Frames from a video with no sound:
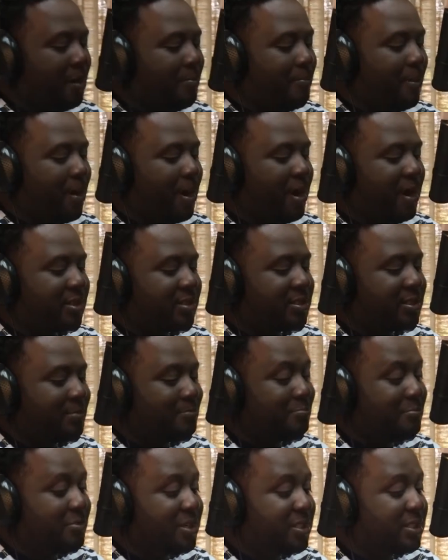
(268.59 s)
bar
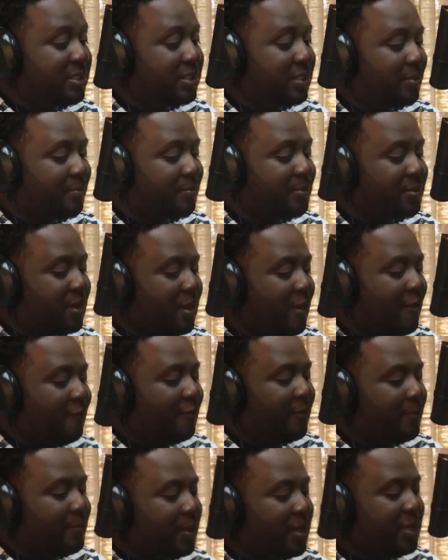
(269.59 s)
some Muslims
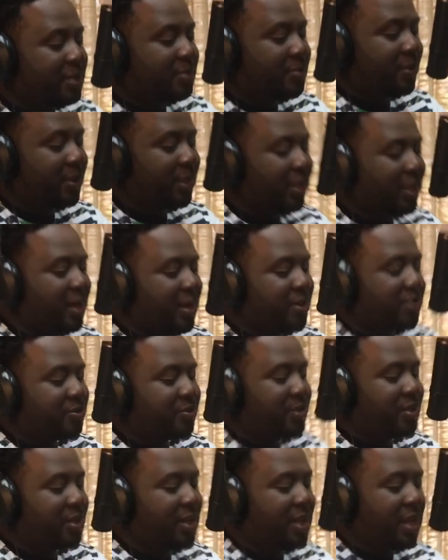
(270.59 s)
from entering the
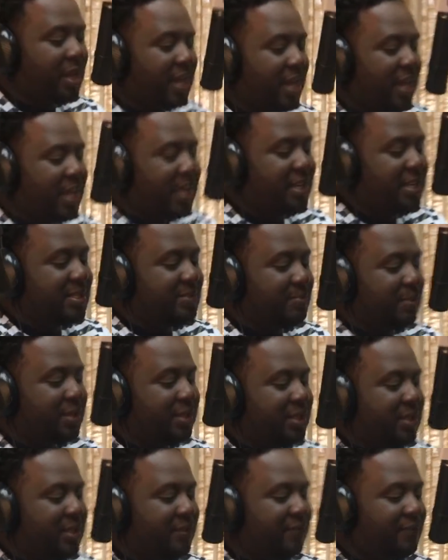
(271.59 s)
country and his
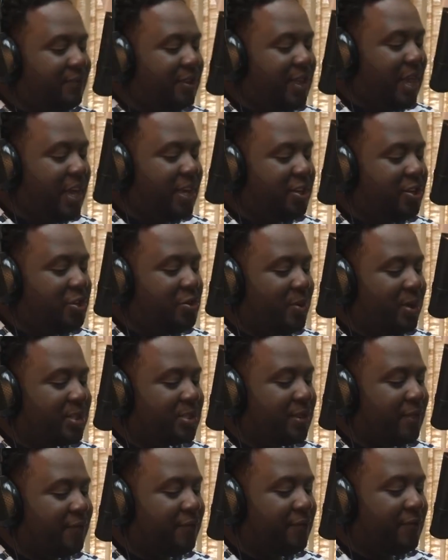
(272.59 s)
belief that
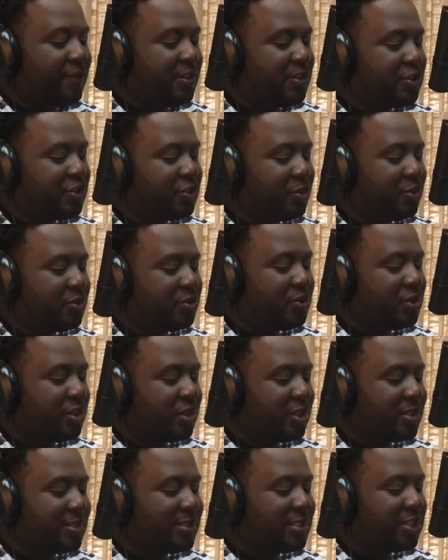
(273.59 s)
U.S. officials
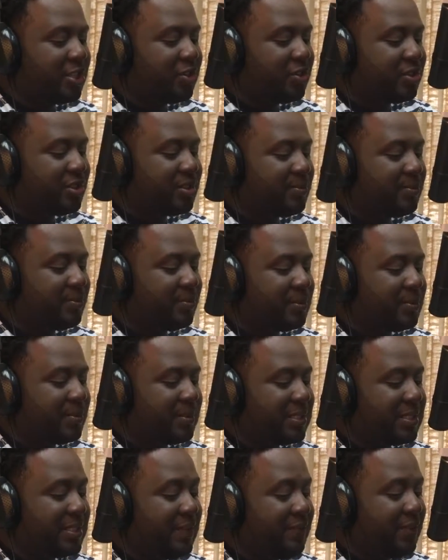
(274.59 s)
should consider
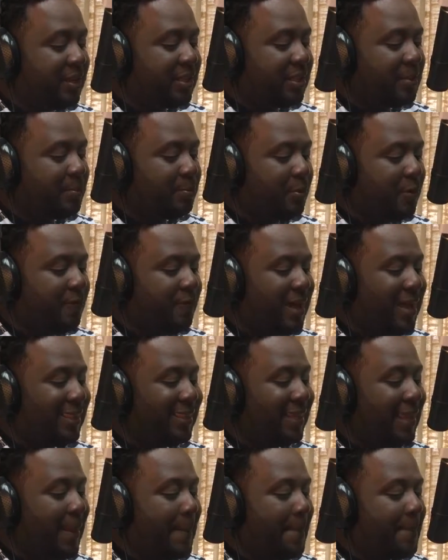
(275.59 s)
specifically
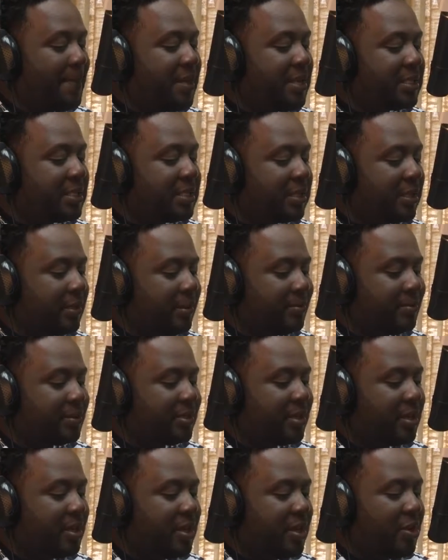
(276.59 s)
profiling Muslims
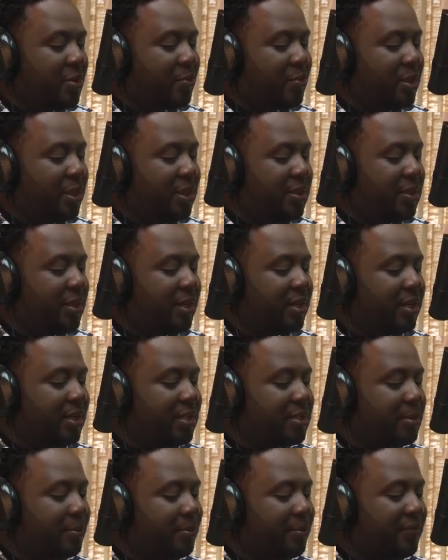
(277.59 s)
when looking
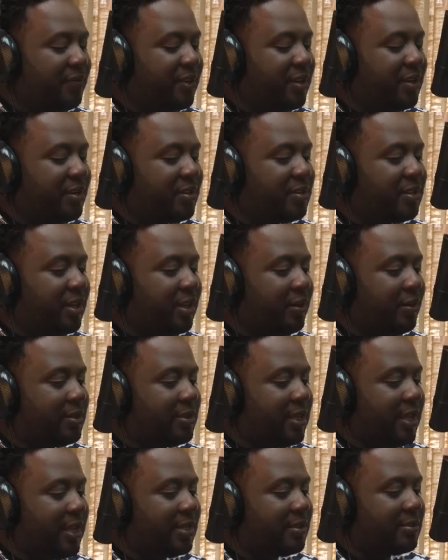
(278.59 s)
to prevent terror
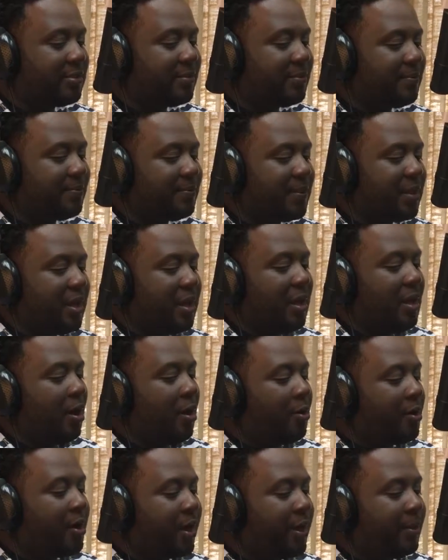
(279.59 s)
attacks.
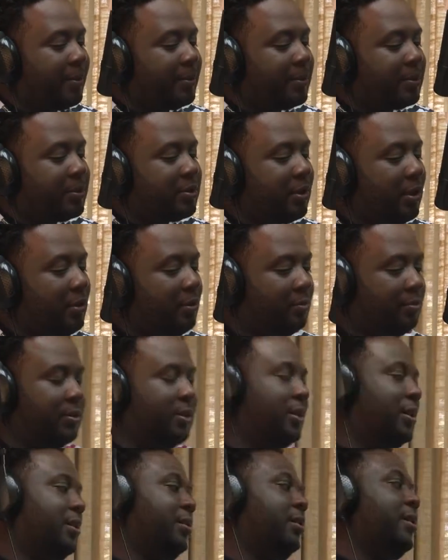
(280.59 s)
Okay, so
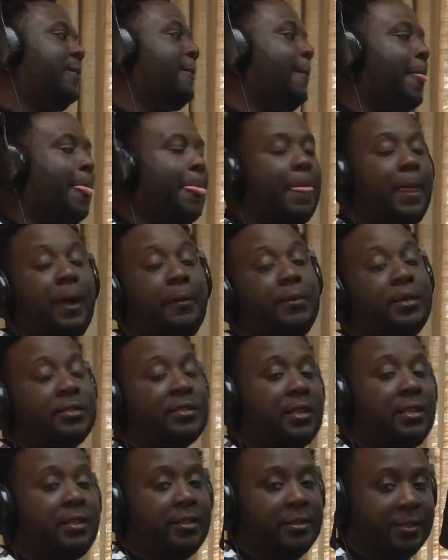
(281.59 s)
I'm going to
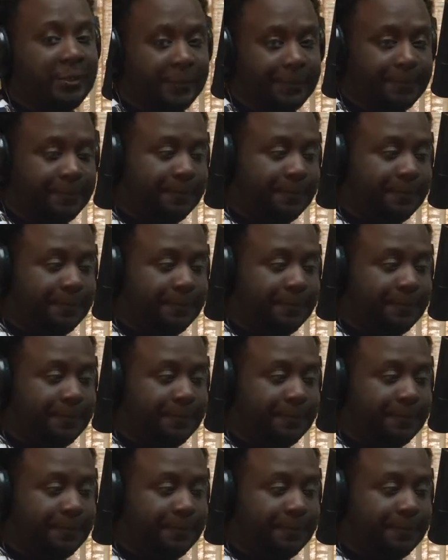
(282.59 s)
say this.